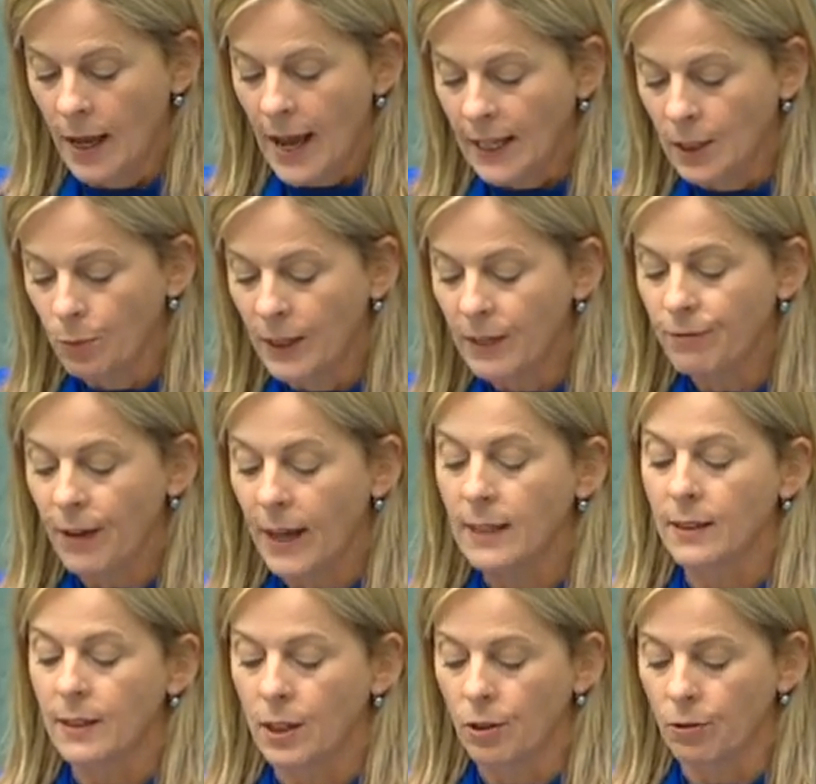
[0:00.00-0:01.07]
As we
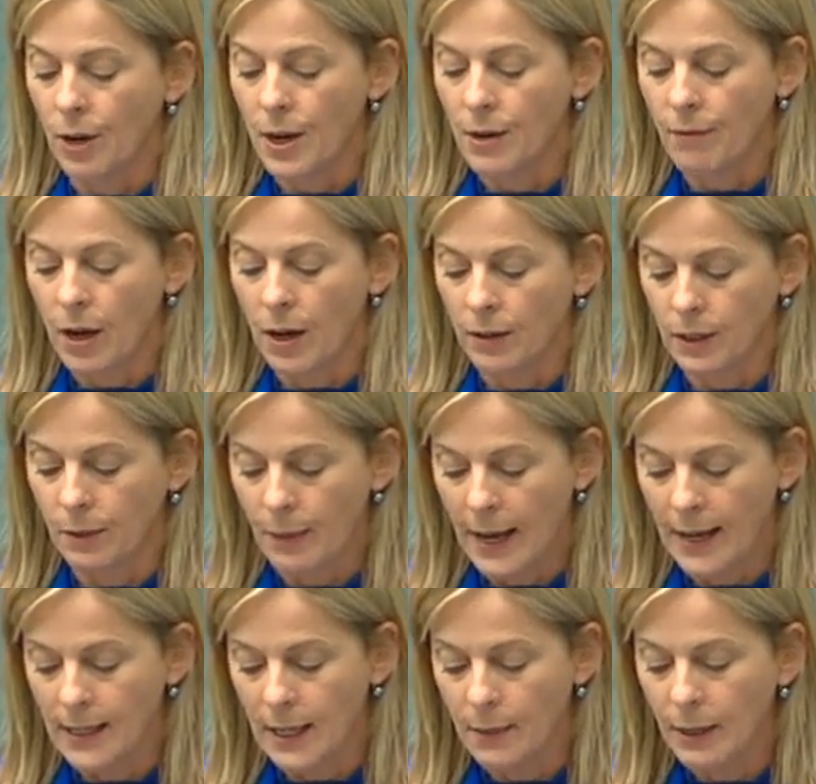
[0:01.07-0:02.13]
face the coronavirus
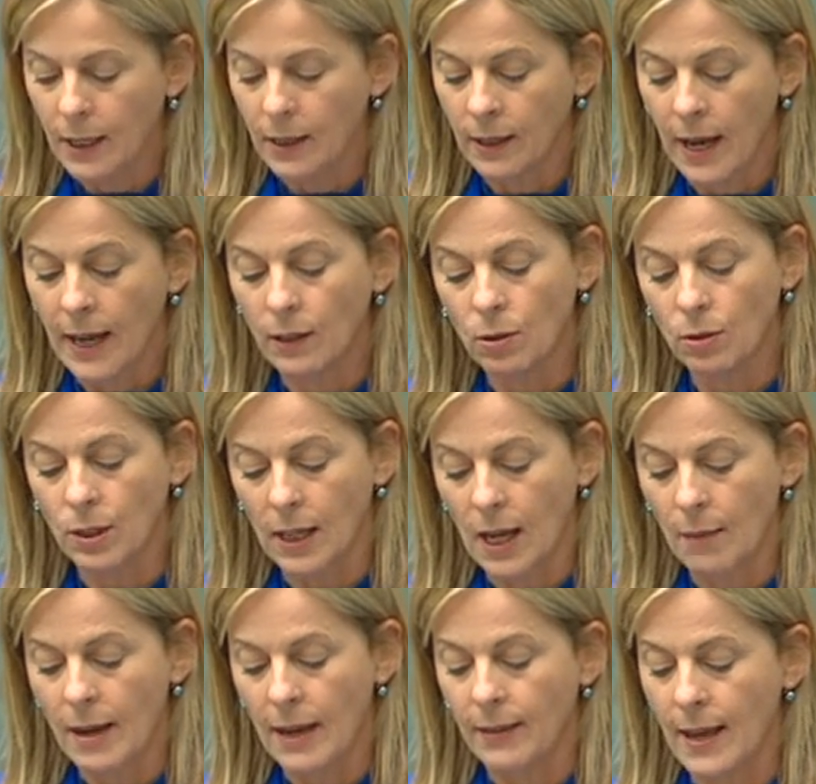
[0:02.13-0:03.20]
pandemic and look to
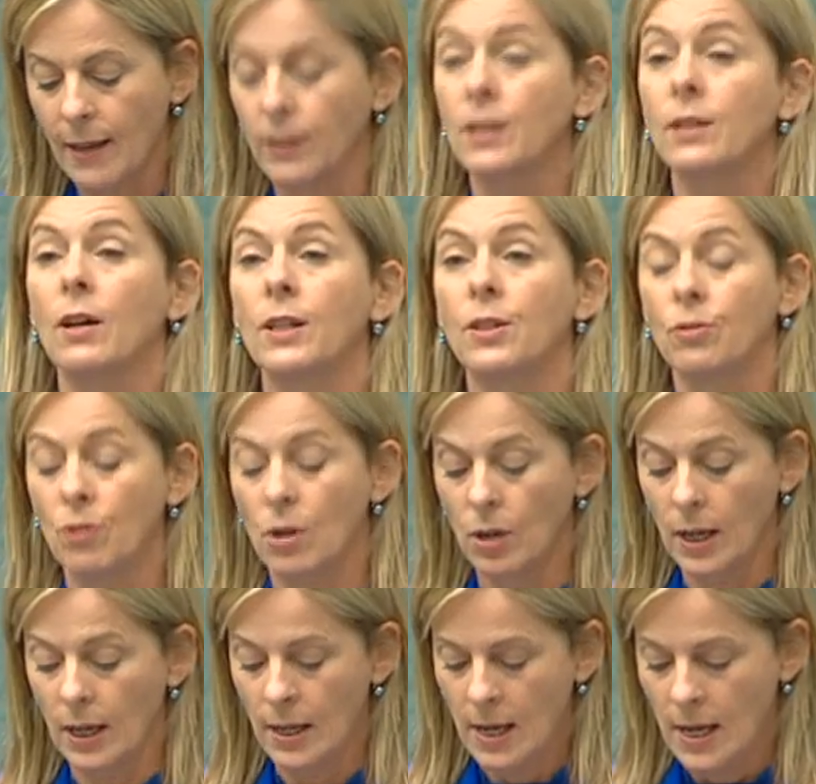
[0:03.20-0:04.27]
come out the other side
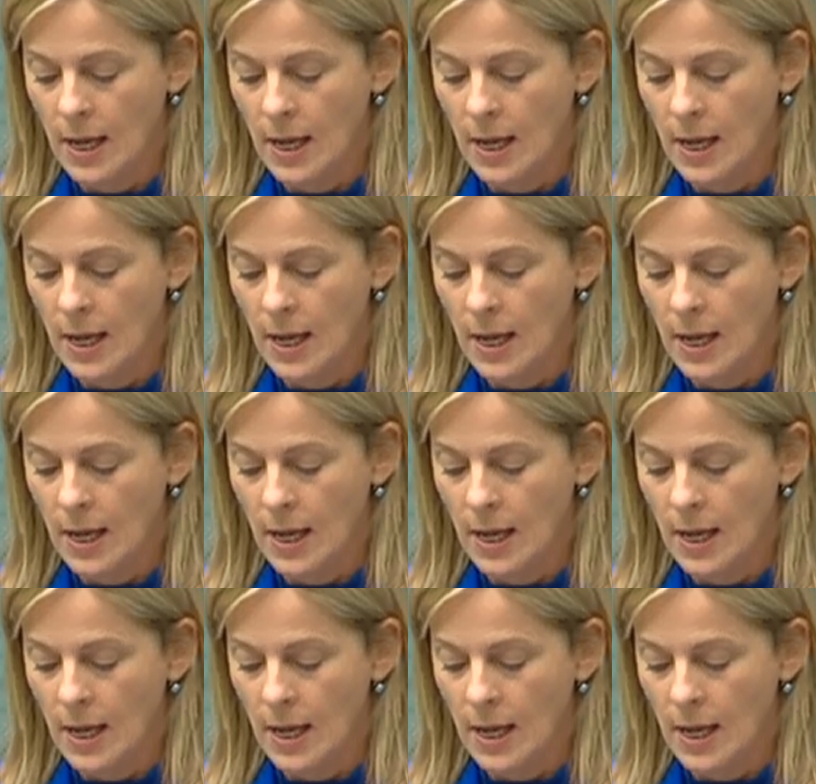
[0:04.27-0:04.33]
stronger,